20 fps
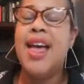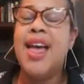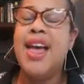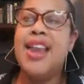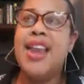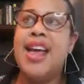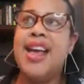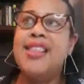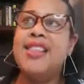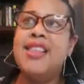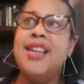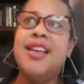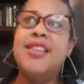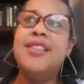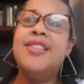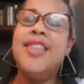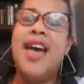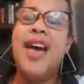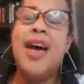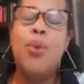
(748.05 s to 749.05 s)
And I
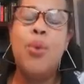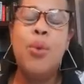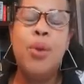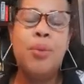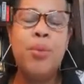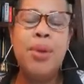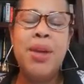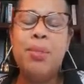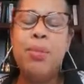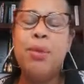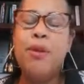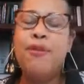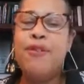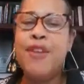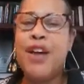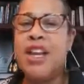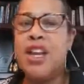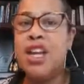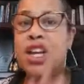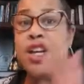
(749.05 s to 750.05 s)
think that when people
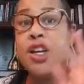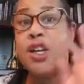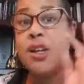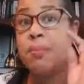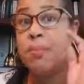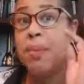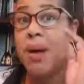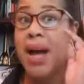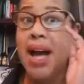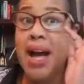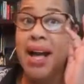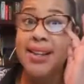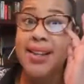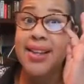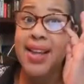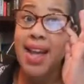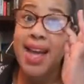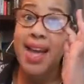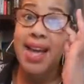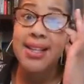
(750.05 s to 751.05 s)
find a good
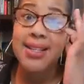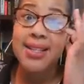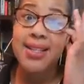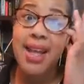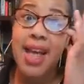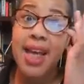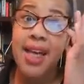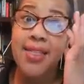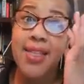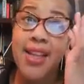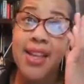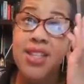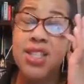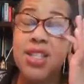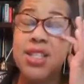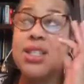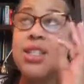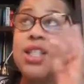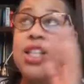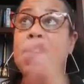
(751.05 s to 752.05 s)
podcast, they
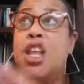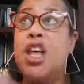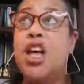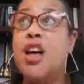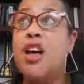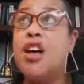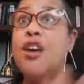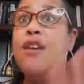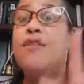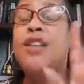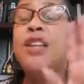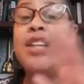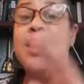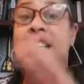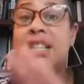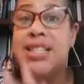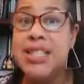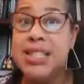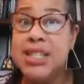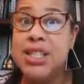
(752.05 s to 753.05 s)
just love
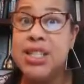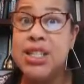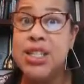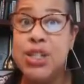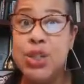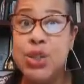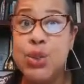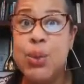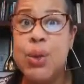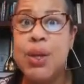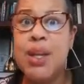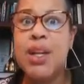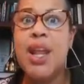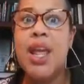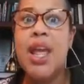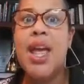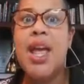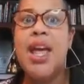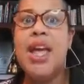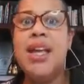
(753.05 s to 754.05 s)
listening to it.
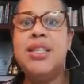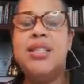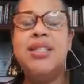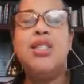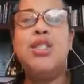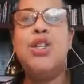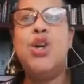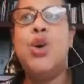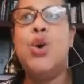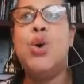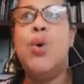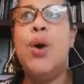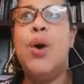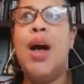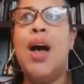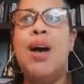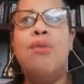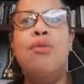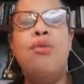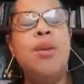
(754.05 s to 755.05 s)
And so
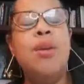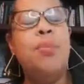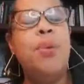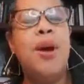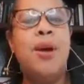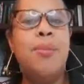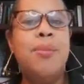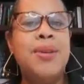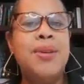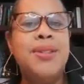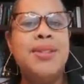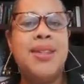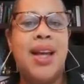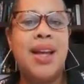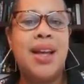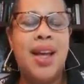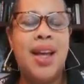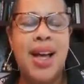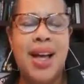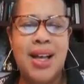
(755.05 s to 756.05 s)
I repurposed
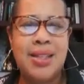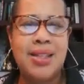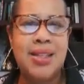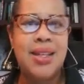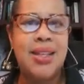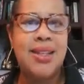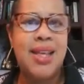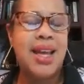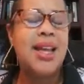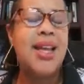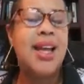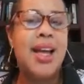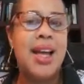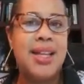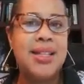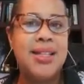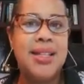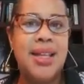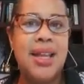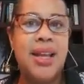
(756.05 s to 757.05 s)
that
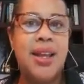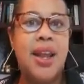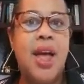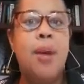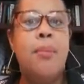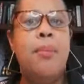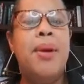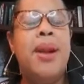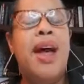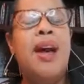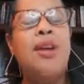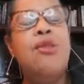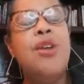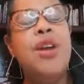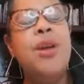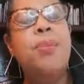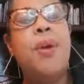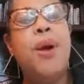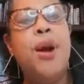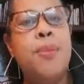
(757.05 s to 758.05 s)
content, but I
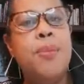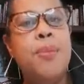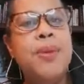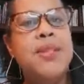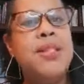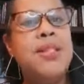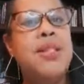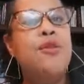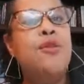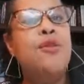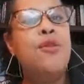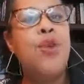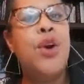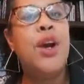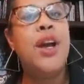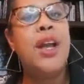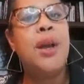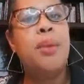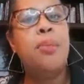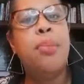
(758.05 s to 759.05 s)
repurposed it for
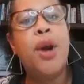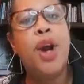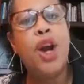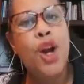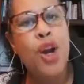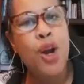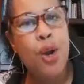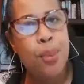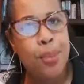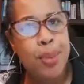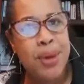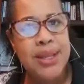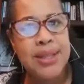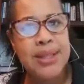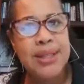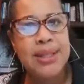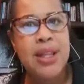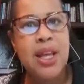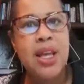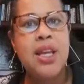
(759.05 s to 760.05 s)
a
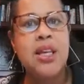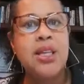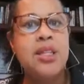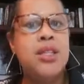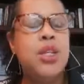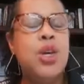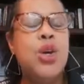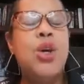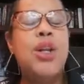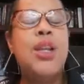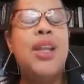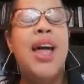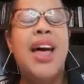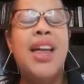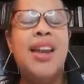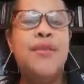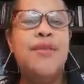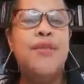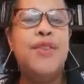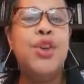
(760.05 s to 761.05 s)
purpose. So a lot
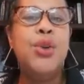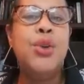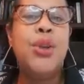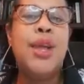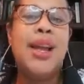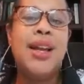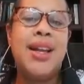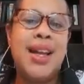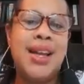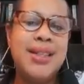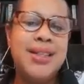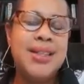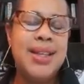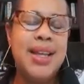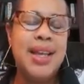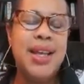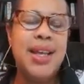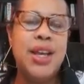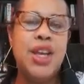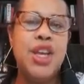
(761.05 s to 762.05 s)
of you, like I
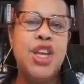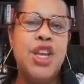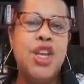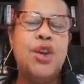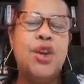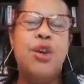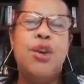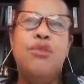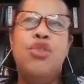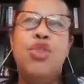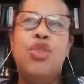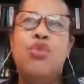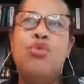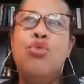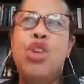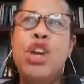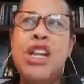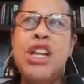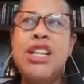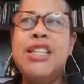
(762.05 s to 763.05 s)
said, if you
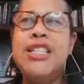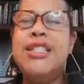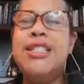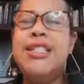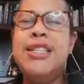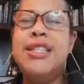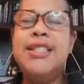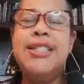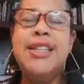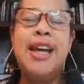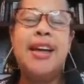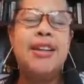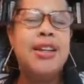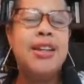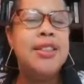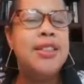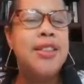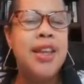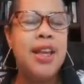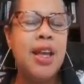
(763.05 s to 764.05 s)
really sit down
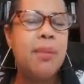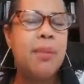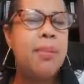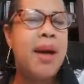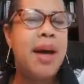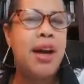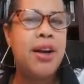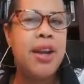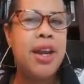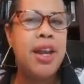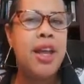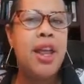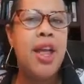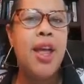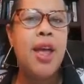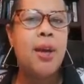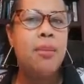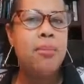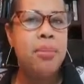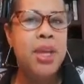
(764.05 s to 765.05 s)
and think about it,
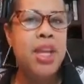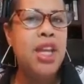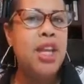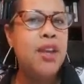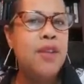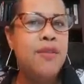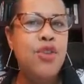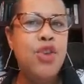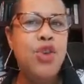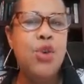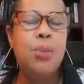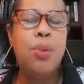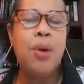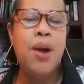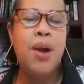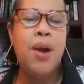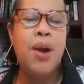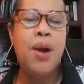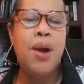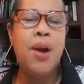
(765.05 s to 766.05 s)
many of you
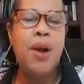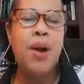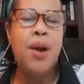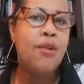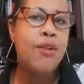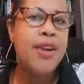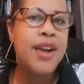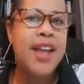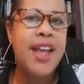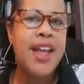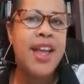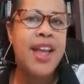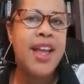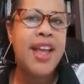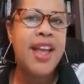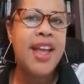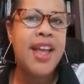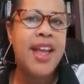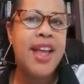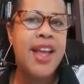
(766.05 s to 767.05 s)
probably already have
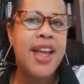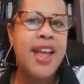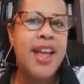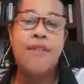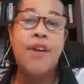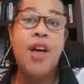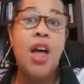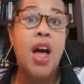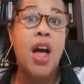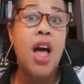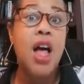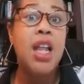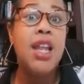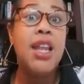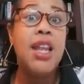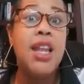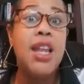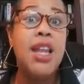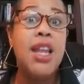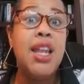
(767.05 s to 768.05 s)
a
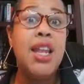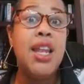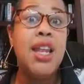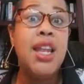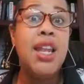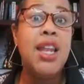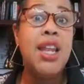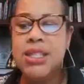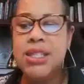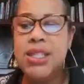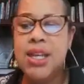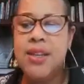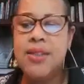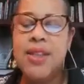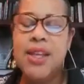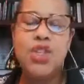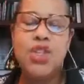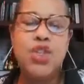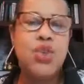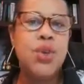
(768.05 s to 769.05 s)
lot of content
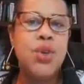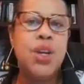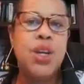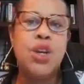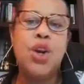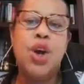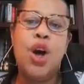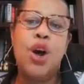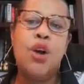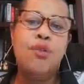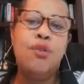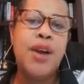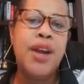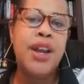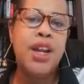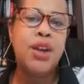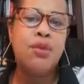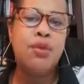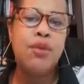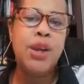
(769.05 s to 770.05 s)
that you can
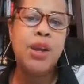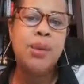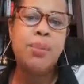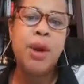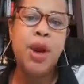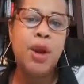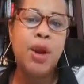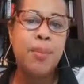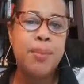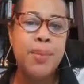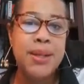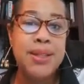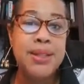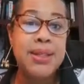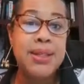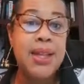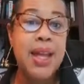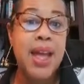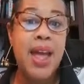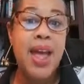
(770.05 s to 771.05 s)
already
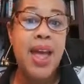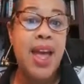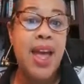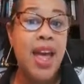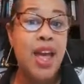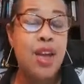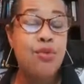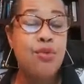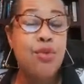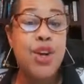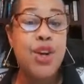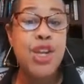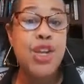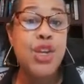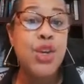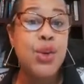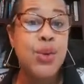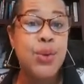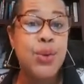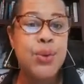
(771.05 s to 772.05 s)
repurpose and
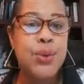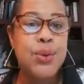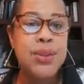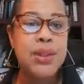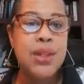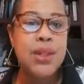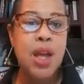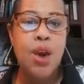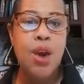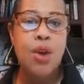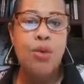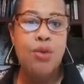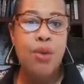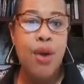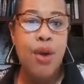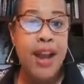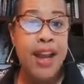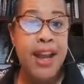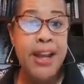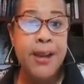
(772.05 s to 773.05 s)
reuse,
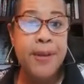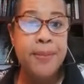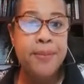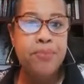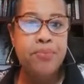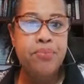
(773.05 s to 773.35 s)
right?